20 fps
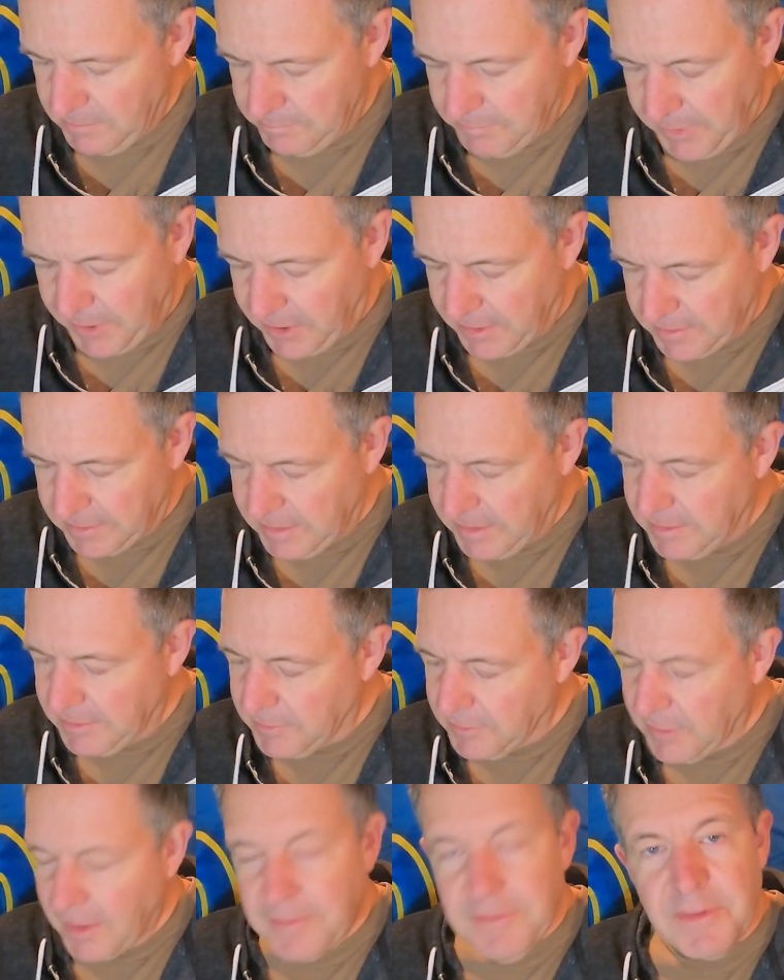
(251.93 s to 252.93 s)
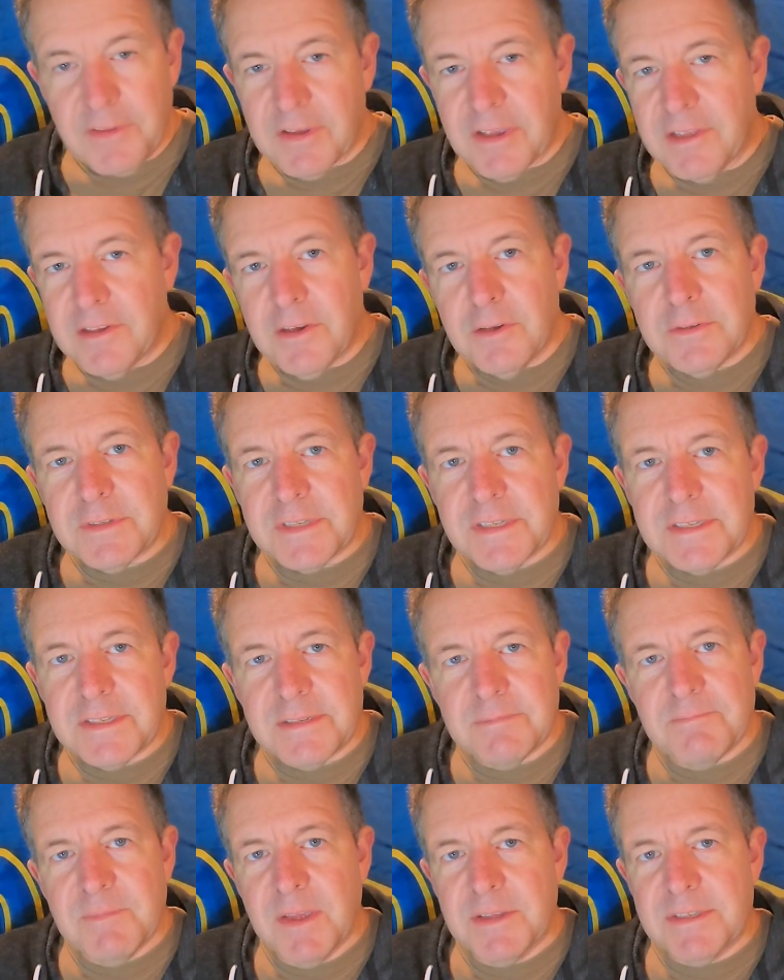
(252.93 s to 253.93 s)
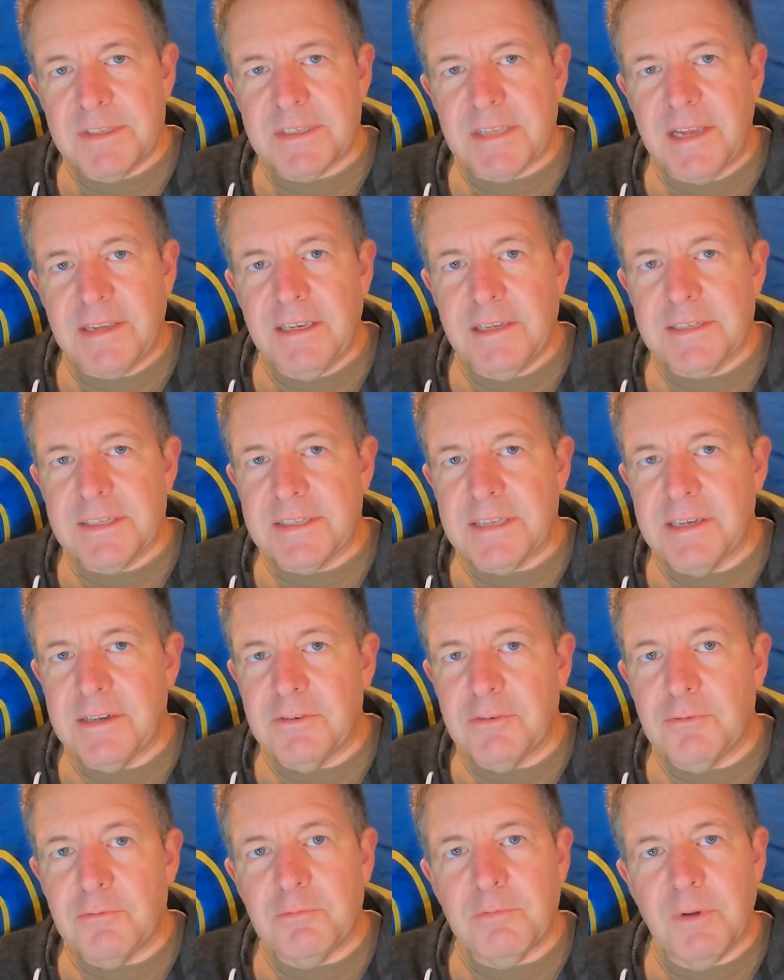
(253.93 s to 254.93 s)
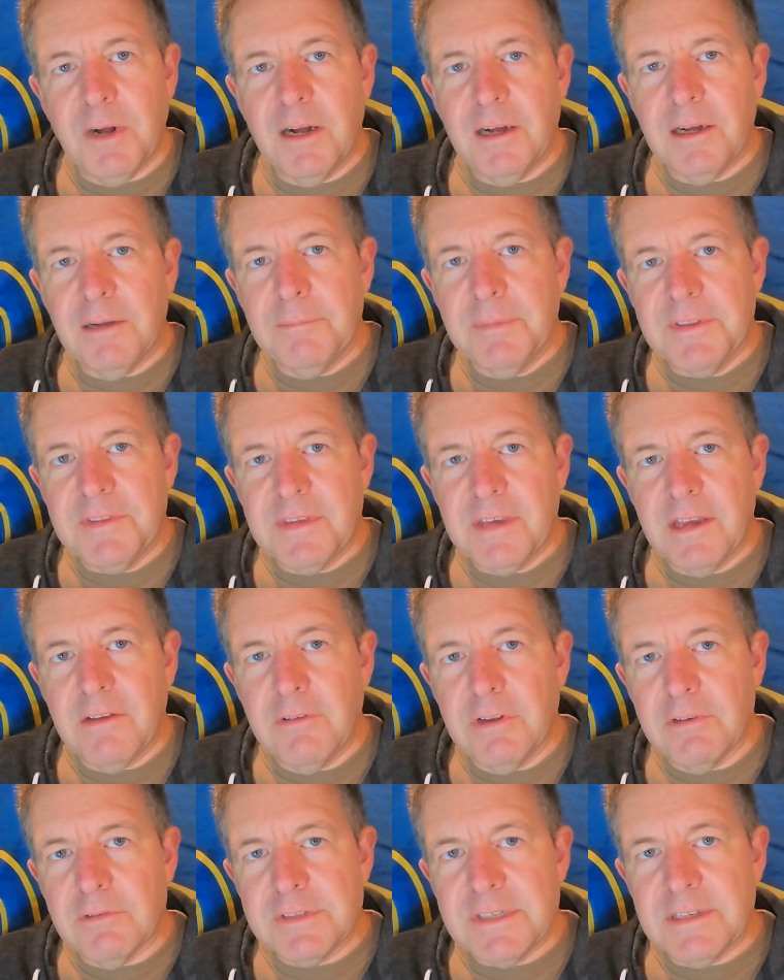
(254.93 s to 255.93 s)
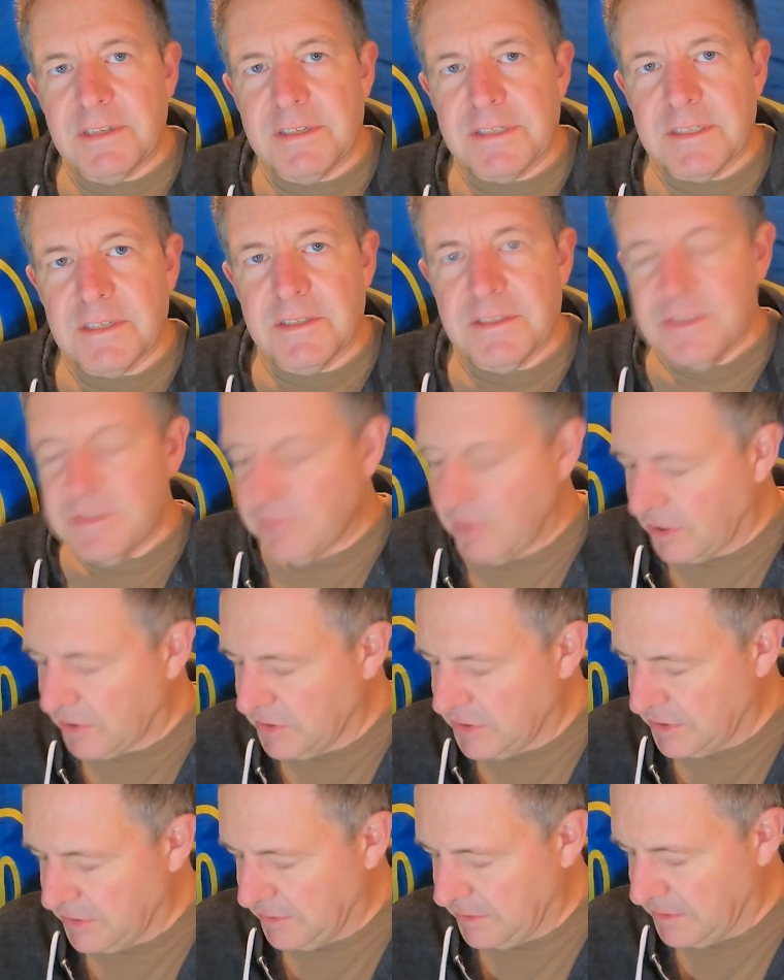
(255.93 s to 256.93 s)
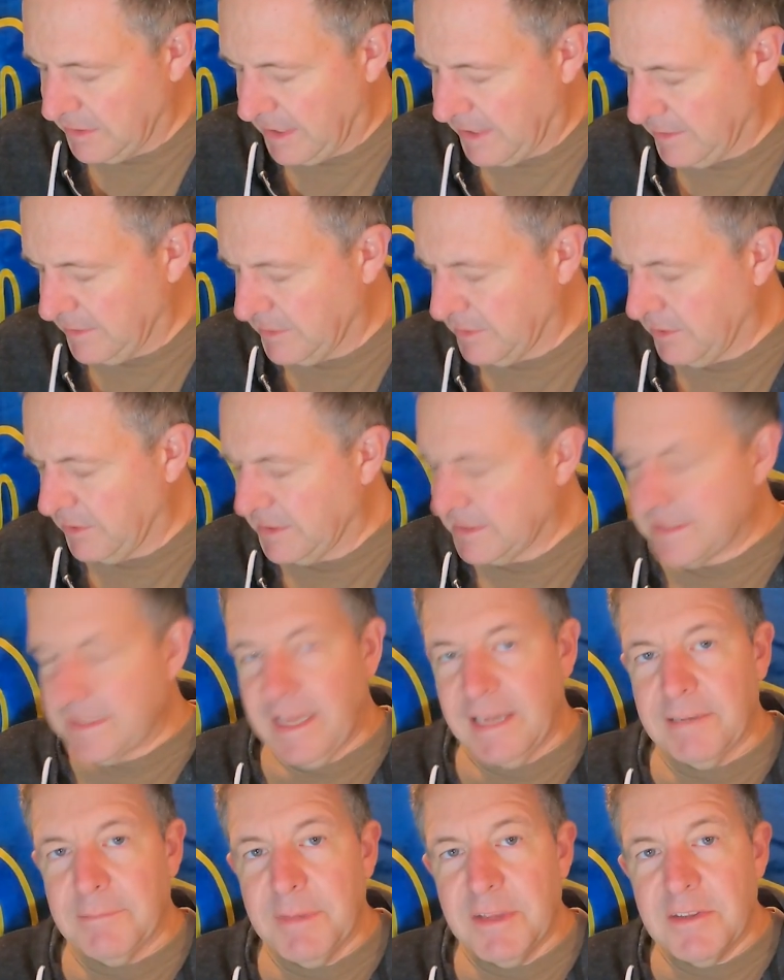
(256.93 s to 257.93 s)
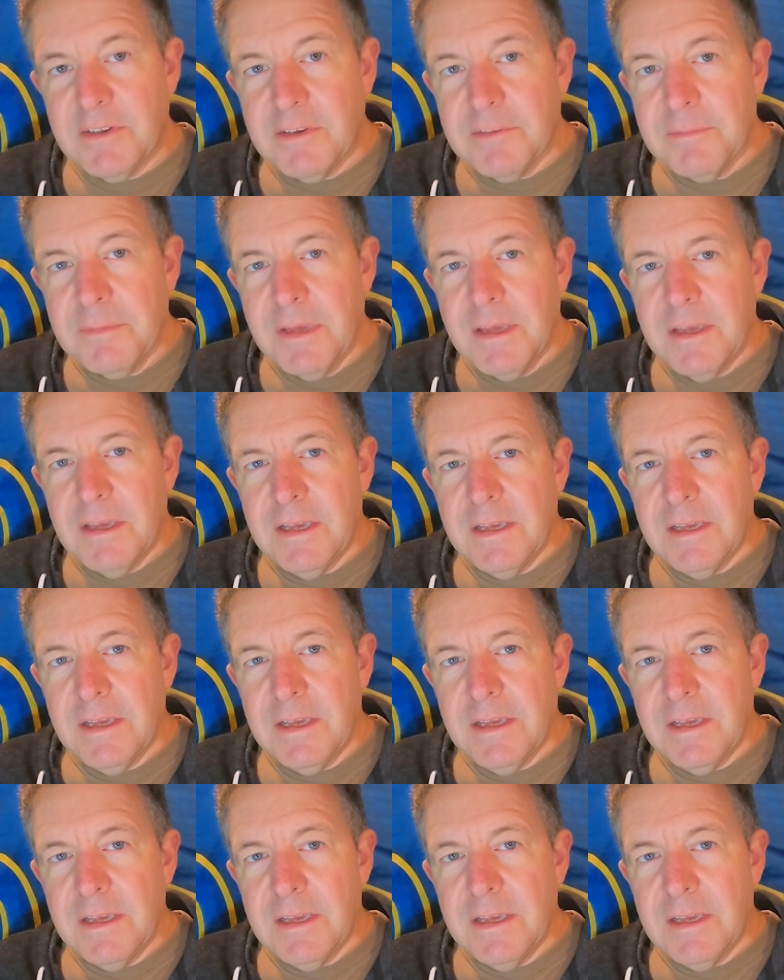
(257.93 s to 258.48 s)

but it says that it uses stainless steel materials in its construction and anodized aluminium.